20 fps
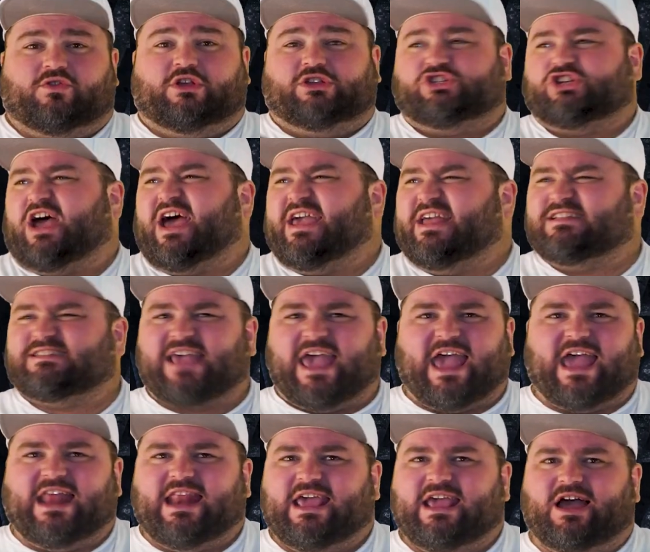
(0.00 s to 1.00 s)
The Giants
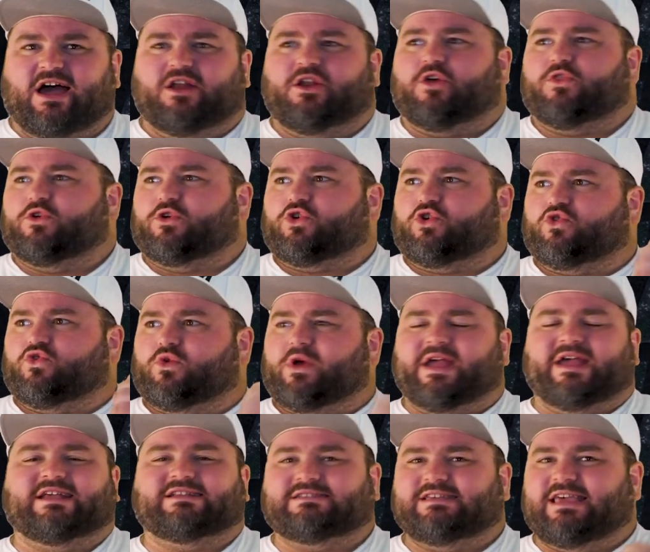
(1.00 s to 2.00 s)
adding another
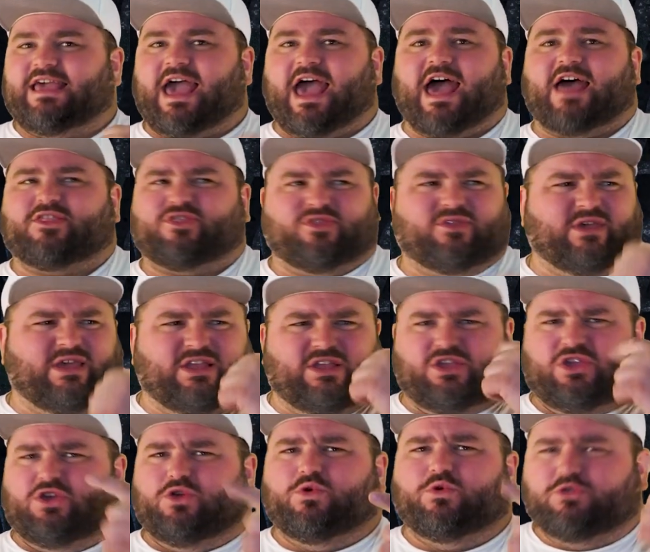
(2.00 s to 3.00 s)
crazy athlete,
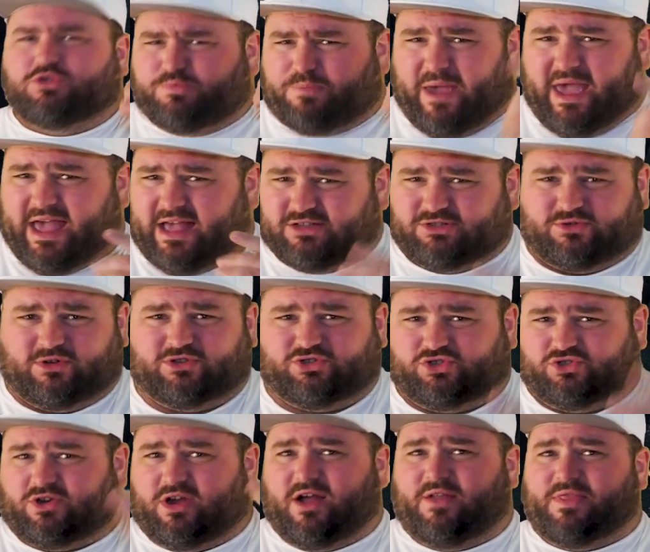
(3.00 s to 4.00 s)
huge pass
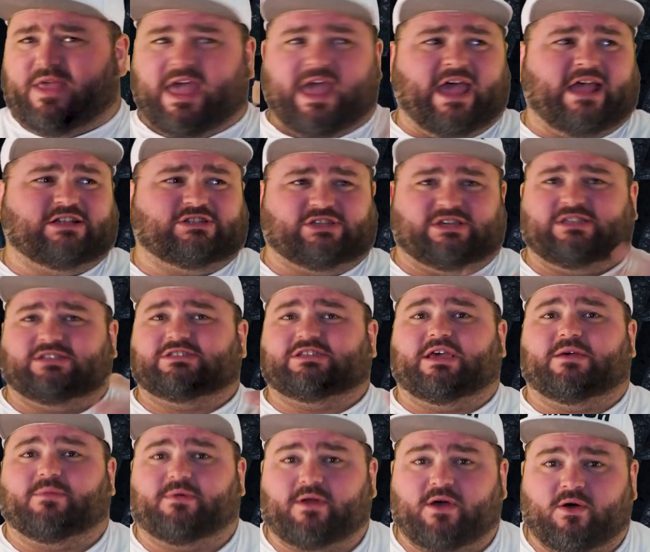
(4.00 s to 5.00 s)
rusher on the edge in
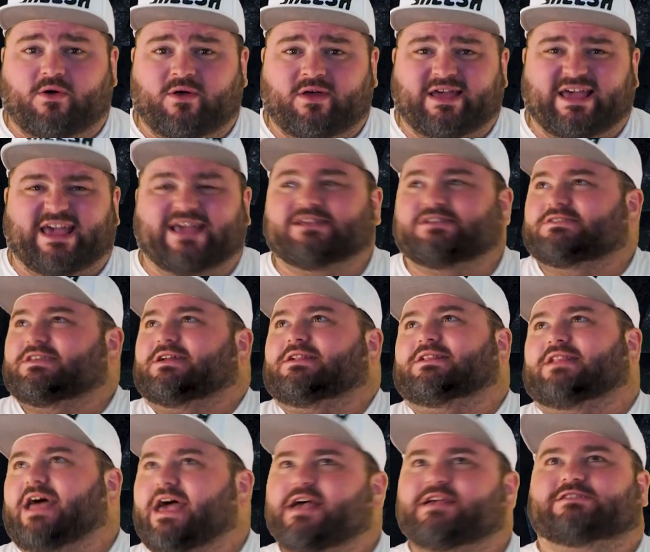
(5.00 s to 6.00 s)
Thibodeau is the
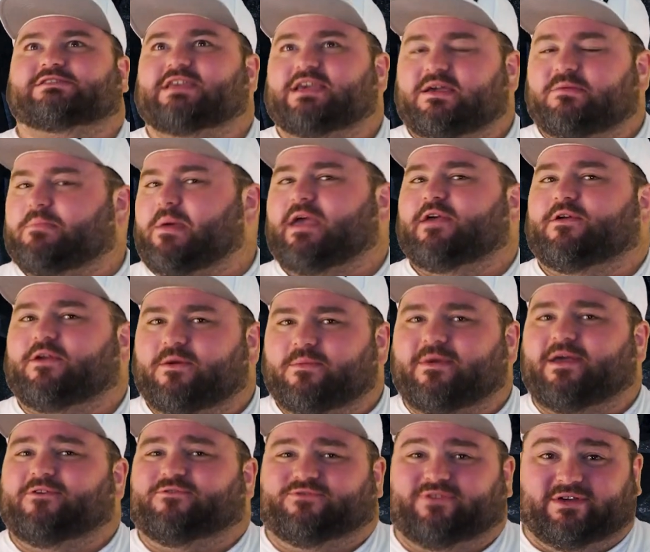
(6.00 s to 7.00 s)
last thing Baker
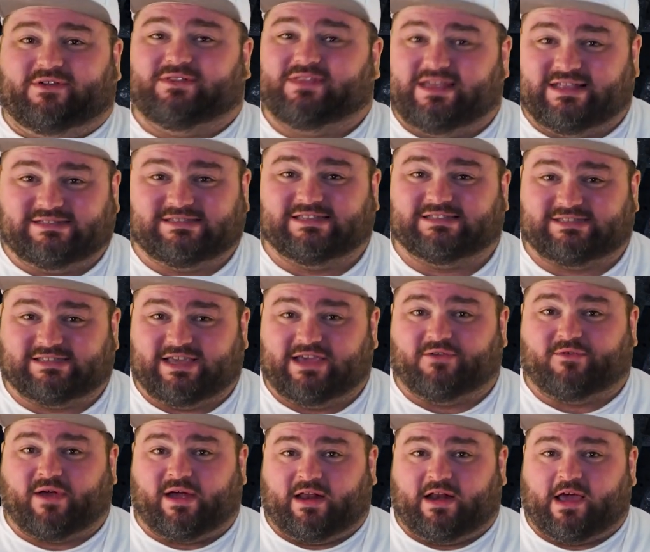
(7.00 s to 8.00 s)
Mayfield needs to see
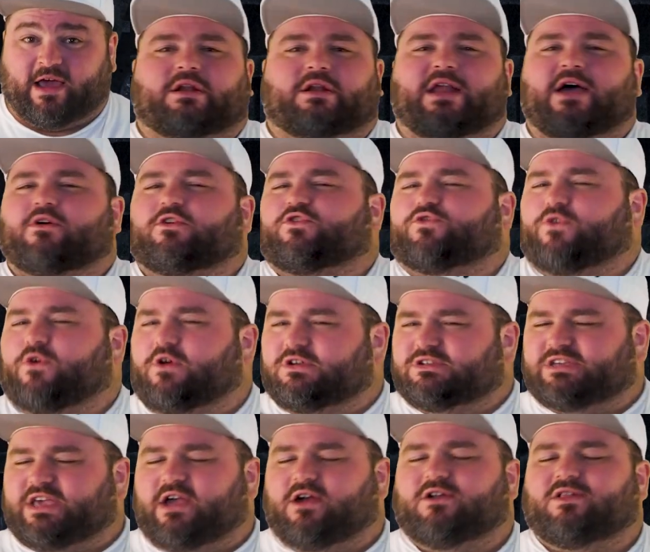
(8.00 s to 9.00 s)
right Now, as far as
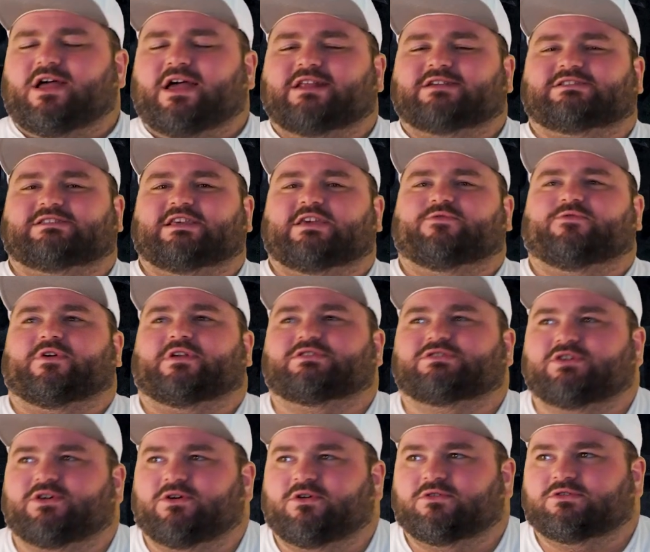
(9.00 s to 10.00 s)
Carolina's defense
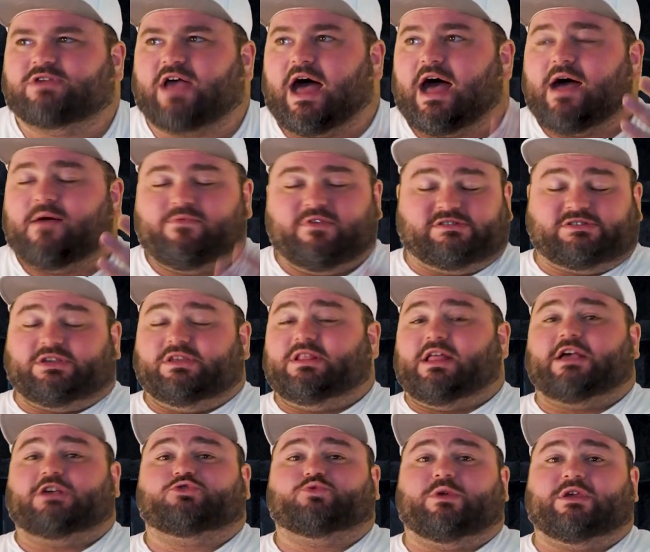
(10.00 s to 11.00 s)
goes, obviously
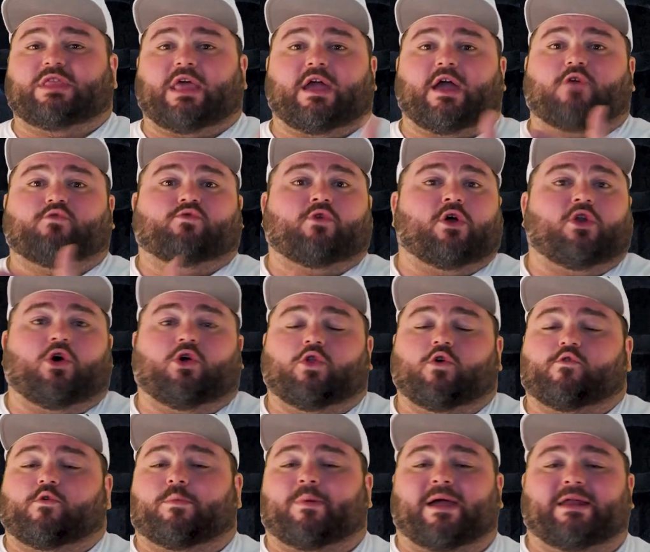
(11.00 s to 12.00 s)
last week they got run all
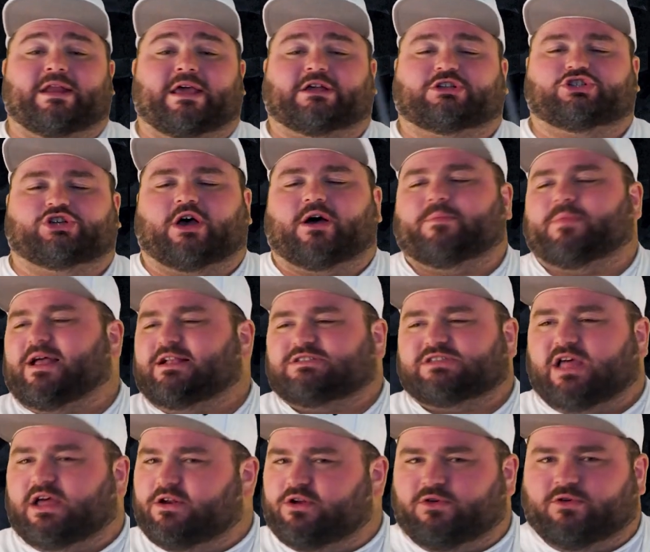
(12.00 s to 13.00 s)
over by Nick Chubb. That's
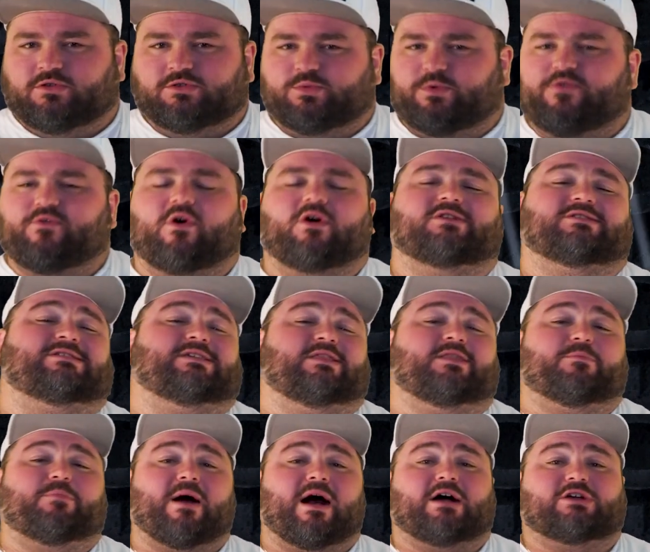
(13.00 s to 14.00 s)
not news. We've all seen the
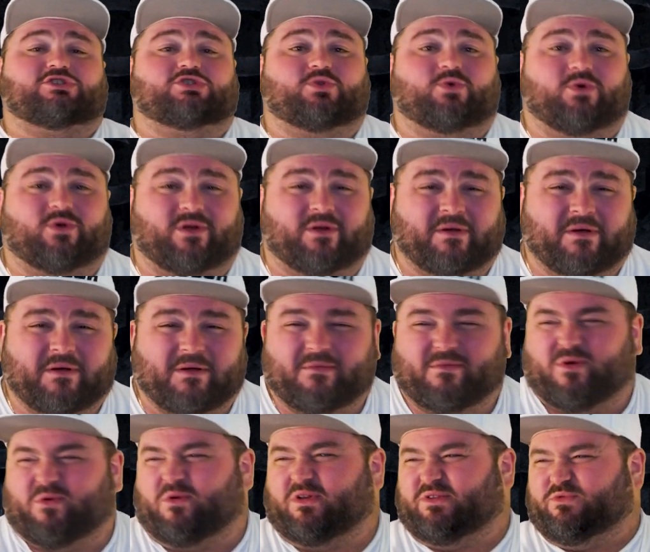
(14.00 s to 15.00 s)
box score.
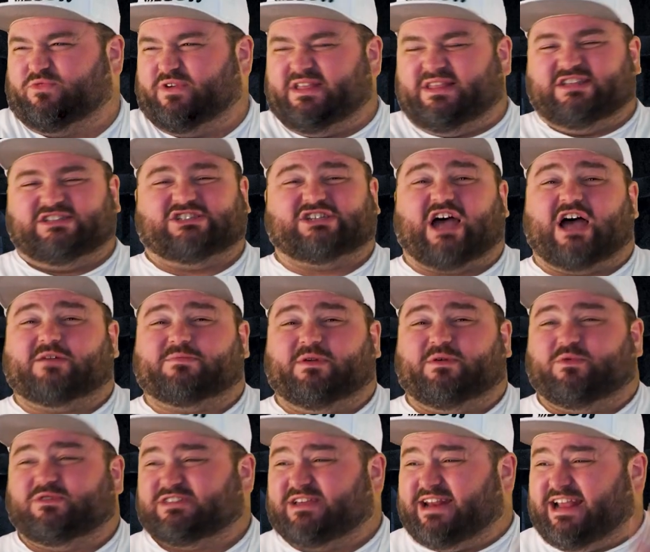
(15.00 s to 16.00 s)
But what really shocked me
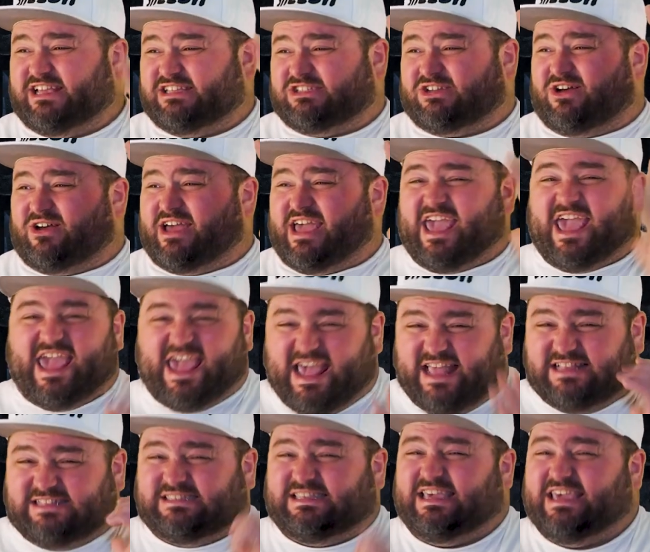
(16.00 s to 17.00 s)
was when I saw
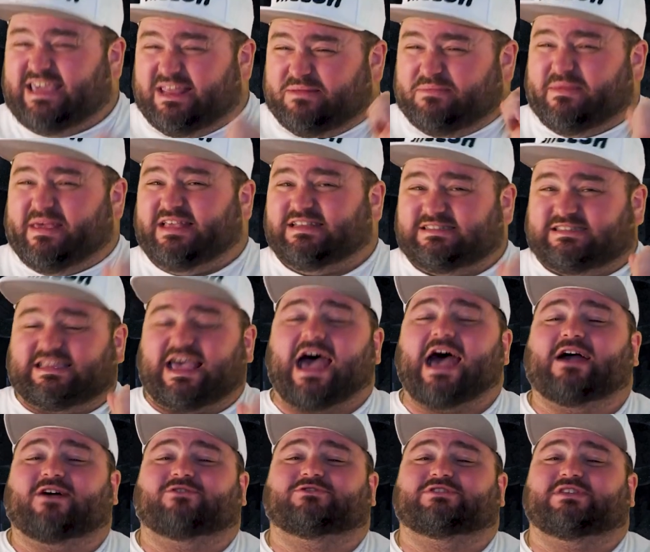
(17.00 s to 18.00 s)
18 missed
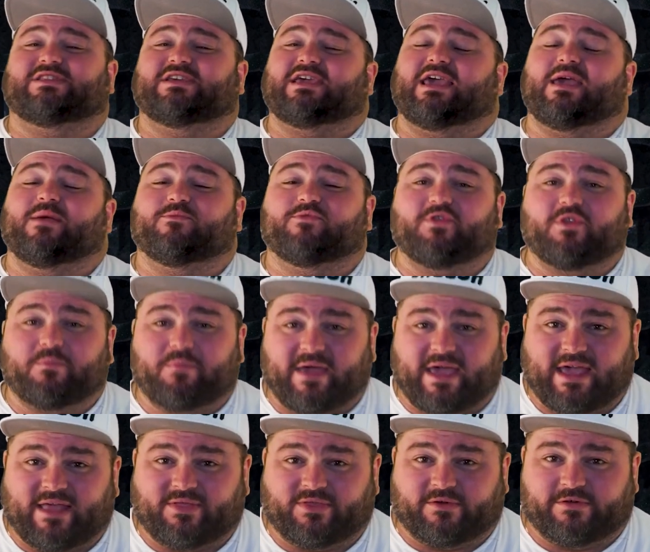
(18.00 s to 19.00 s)
tackles in the game for the
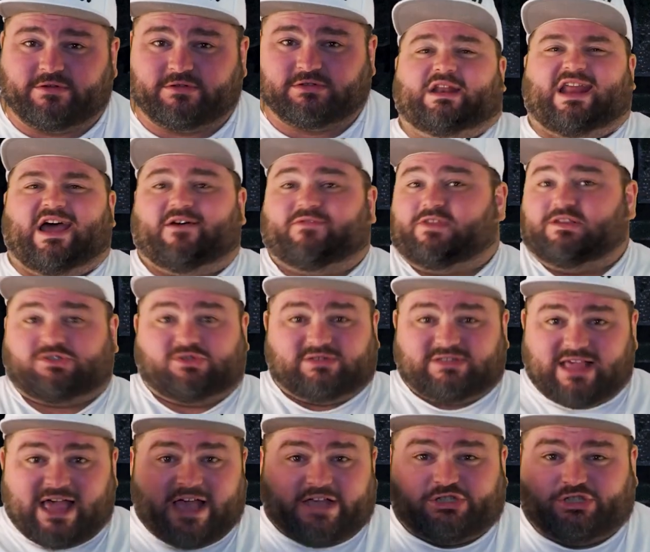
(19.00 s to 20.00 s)
Panthers. Now, if this was
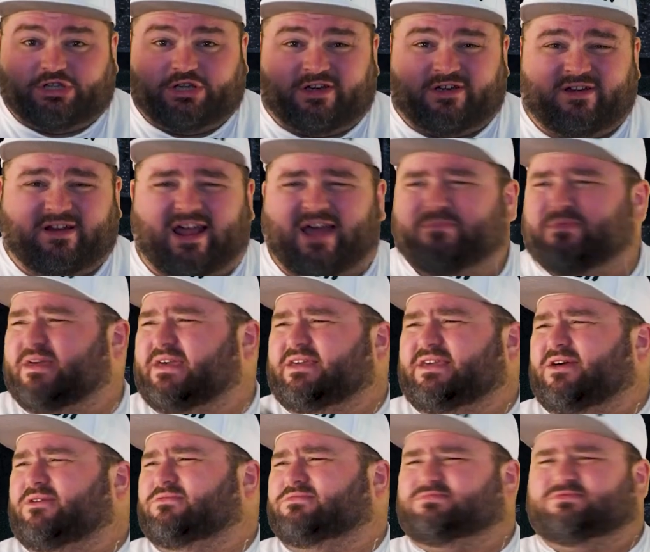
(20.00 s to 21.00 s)
last year, I'd be like,
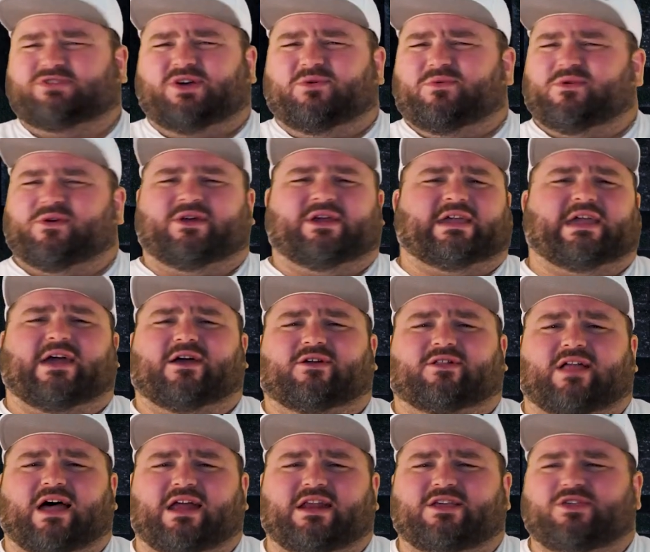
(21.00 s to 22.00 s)
yo, don't worry,
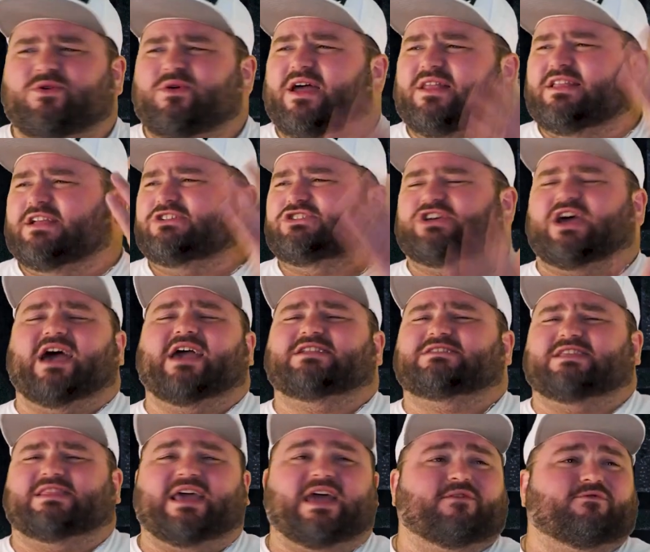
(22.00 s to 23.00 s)
Carolina. You got the Giants,
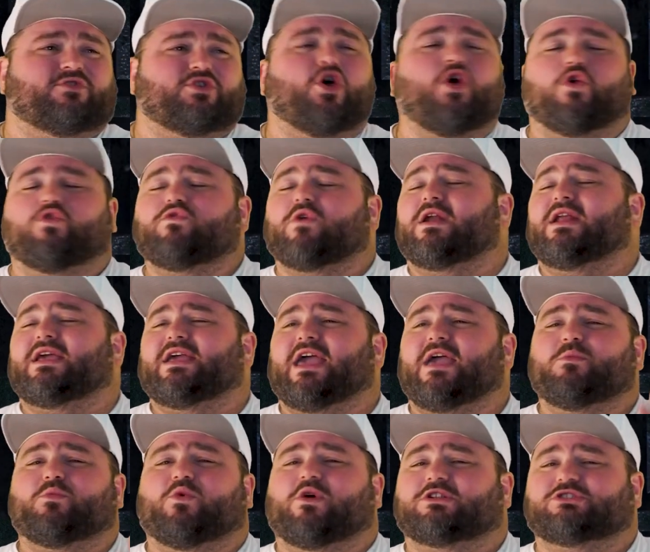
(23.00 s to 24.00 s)
and they have no running
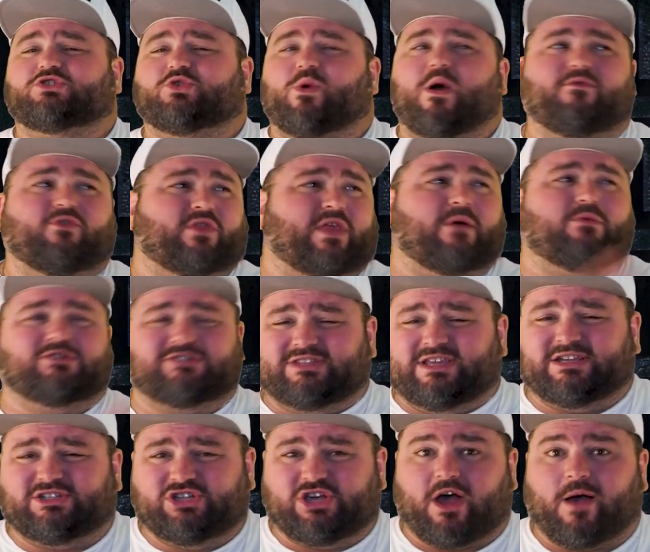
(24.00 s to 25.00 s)
game whatsoever. That was
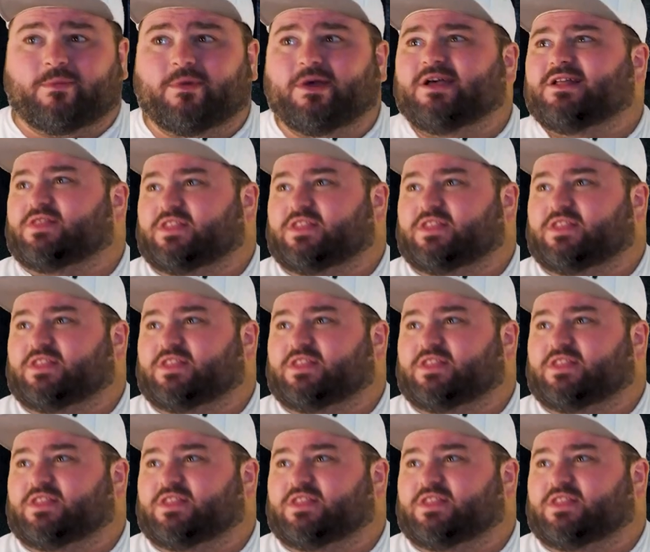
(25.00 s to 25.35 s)
Nick Chubb.